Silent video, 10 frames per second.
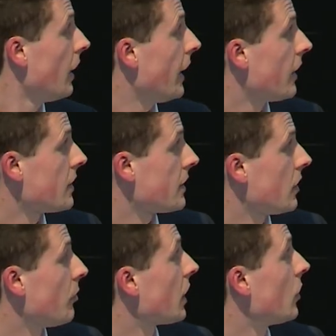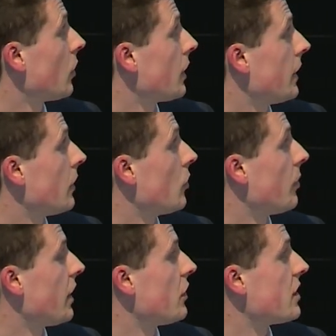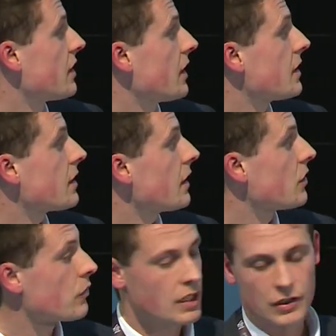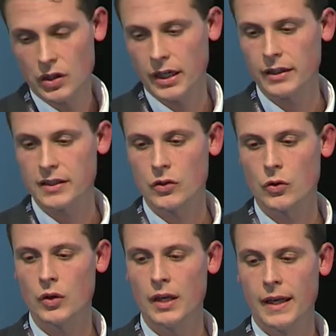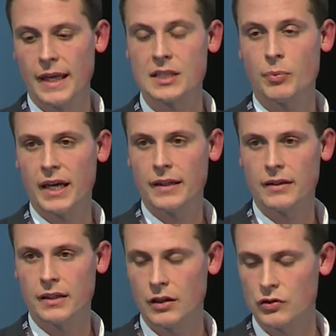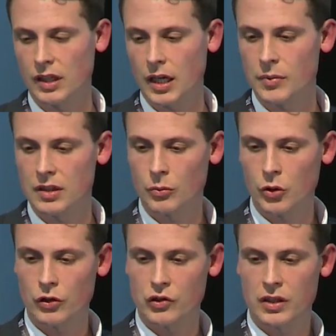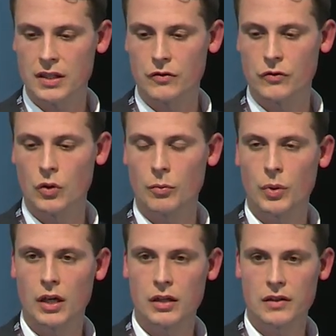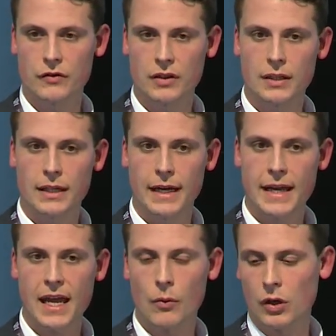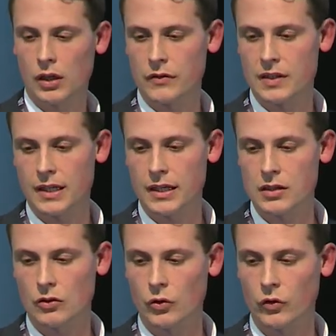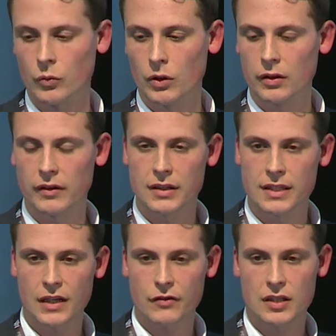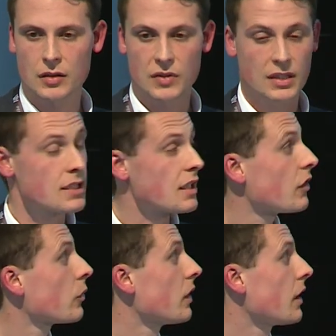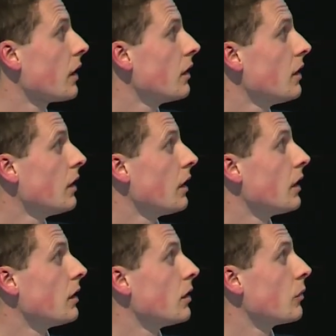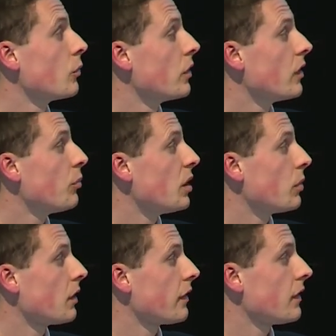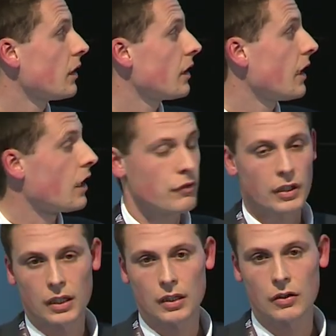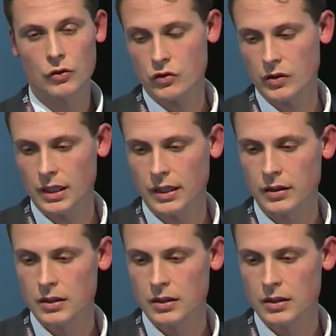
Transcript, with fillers: And uh, my colleague who manages this is really trying to expand the Natural Capital Laboratory to form part of a, a network of sites across the world and is having some success with that uh, with people, I think, in Africa and Australia.